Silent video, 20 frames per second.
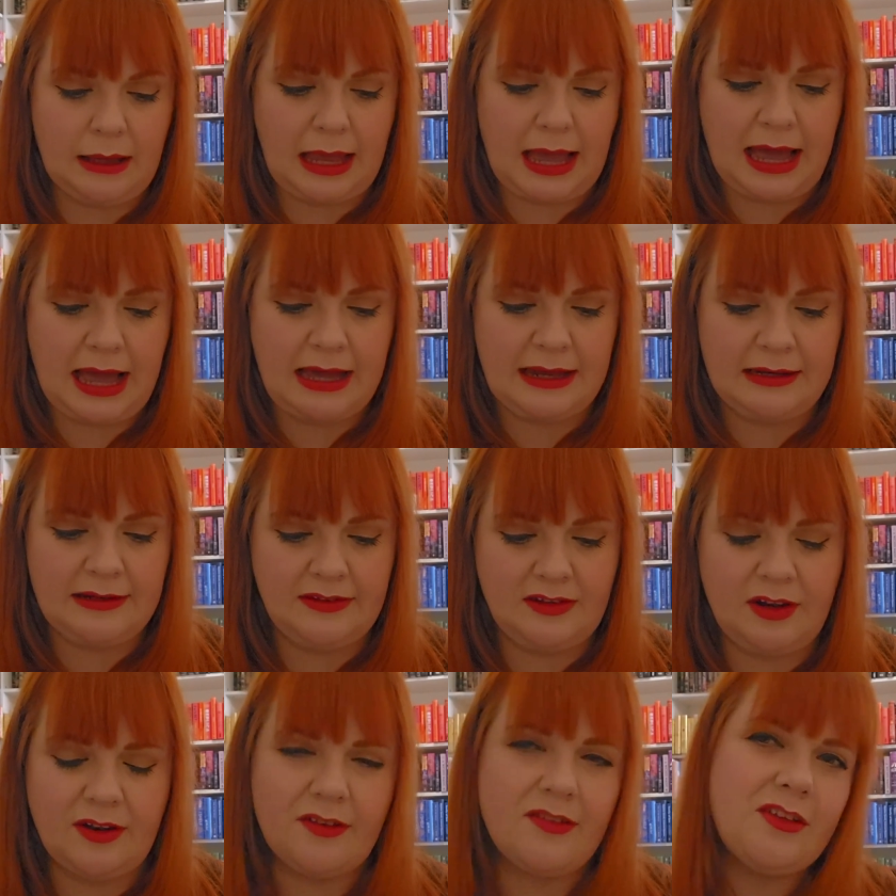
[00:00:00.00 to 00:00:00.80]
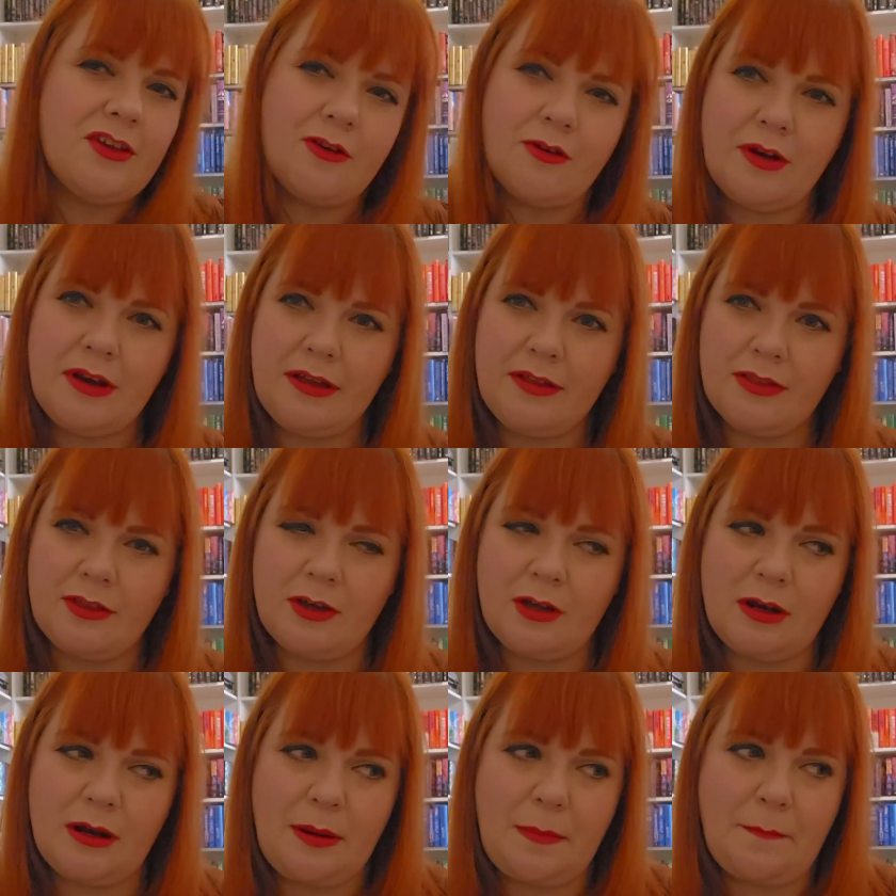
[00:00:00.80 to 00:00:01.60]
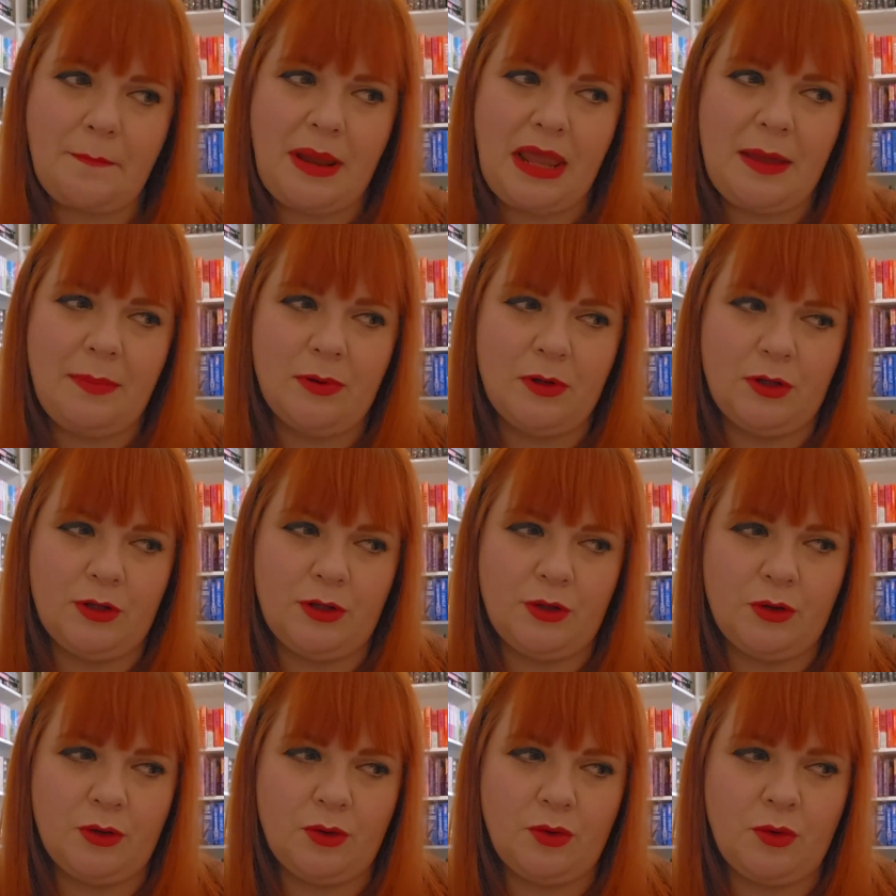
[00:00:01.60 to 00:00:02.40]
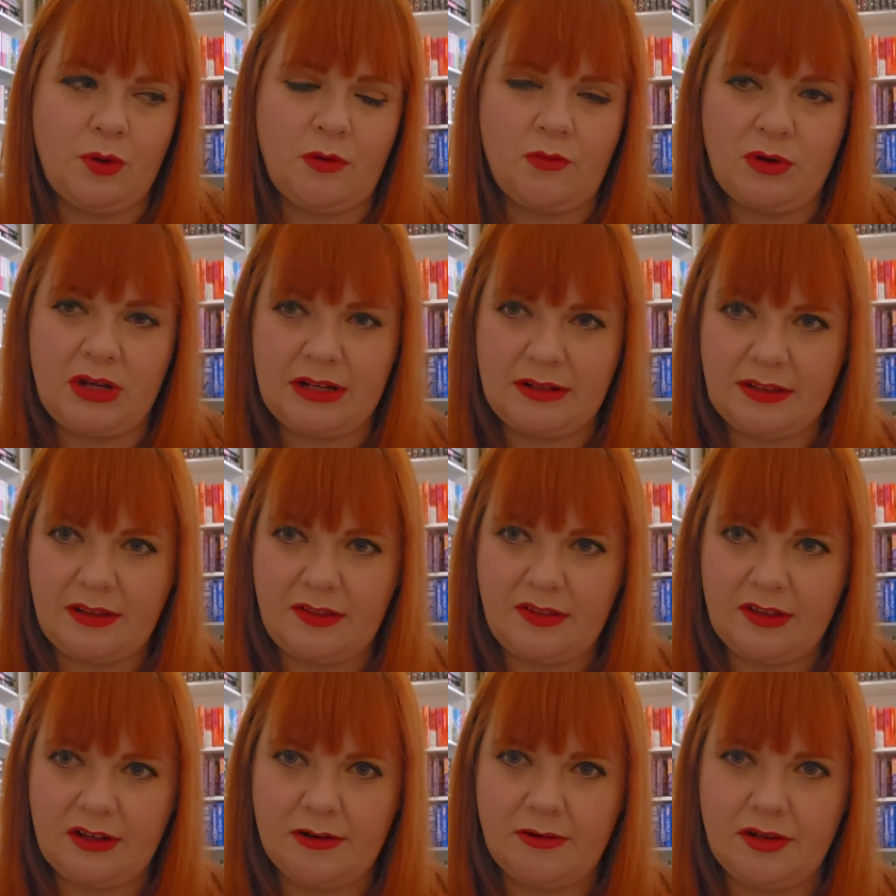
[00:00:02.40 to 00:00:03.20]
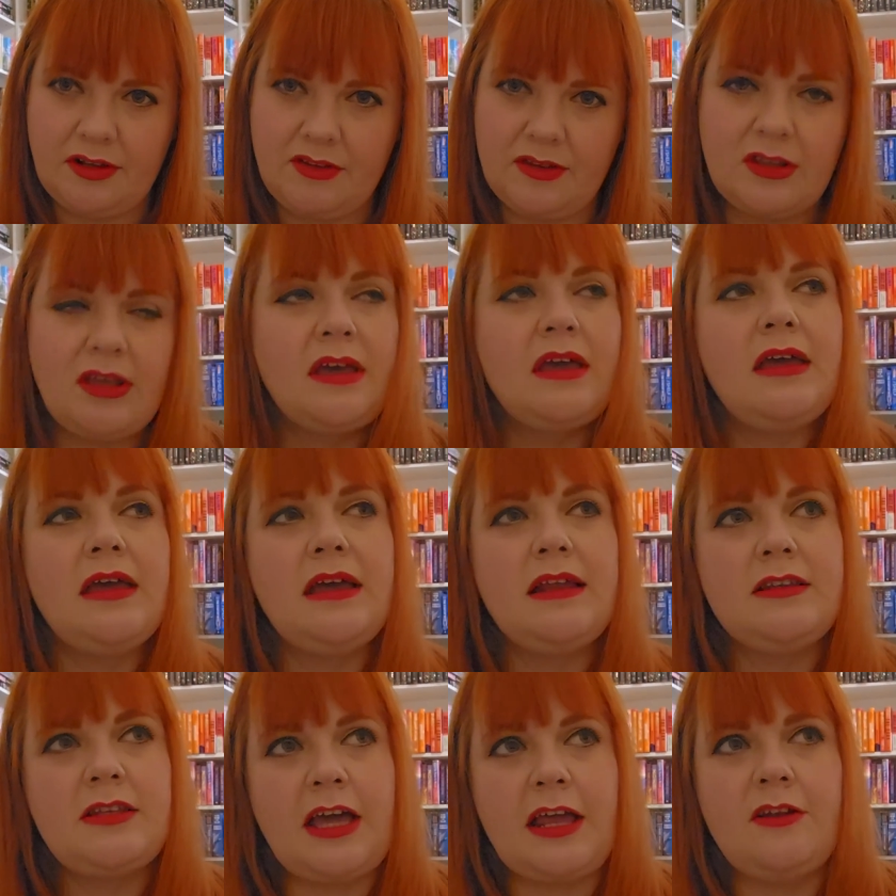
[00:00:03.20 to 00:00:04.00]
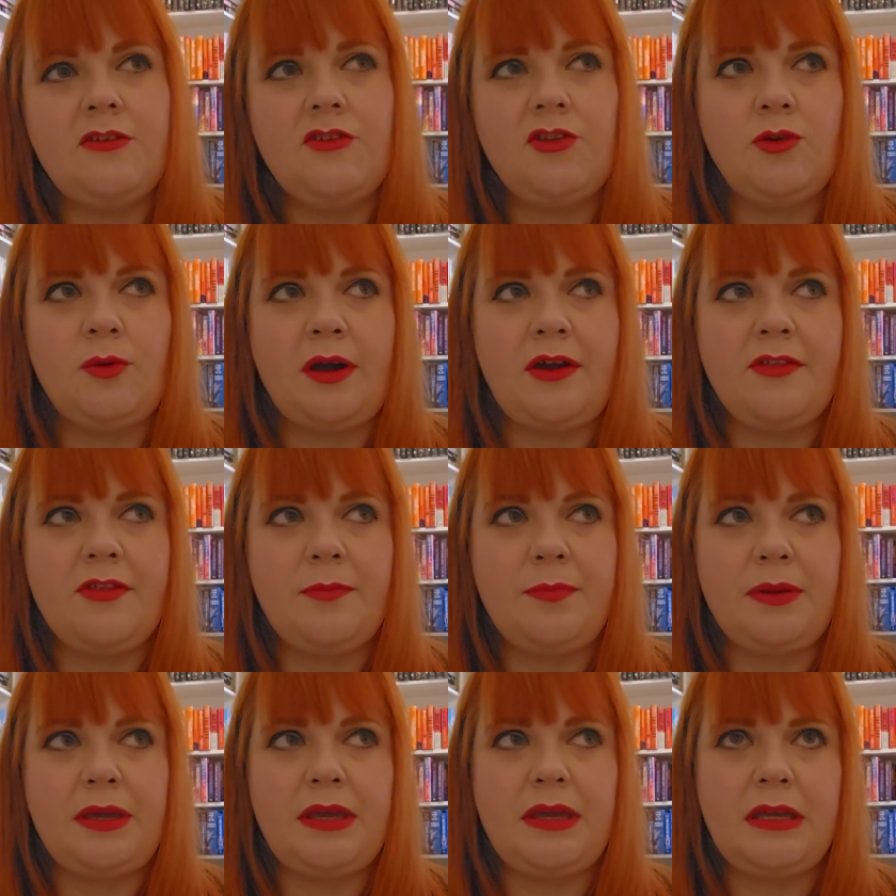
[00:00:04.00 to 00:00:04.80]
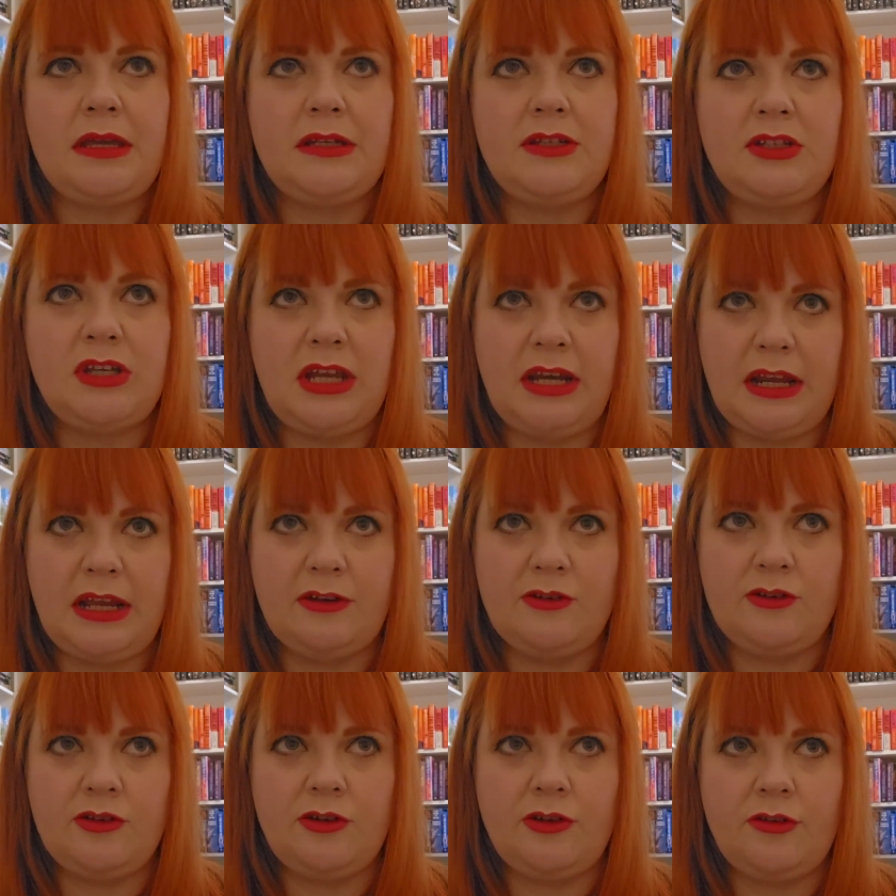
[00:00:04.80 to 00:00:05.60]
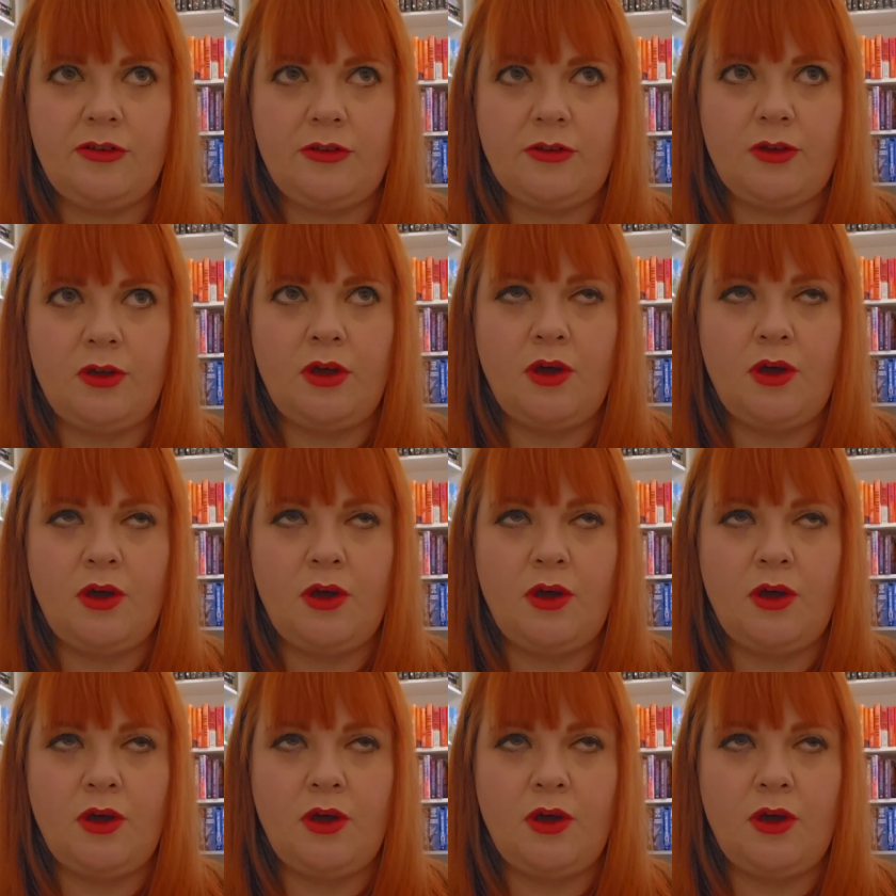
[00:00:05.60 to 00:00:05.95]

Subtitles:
And considering that people who read this series tend to either be teenagers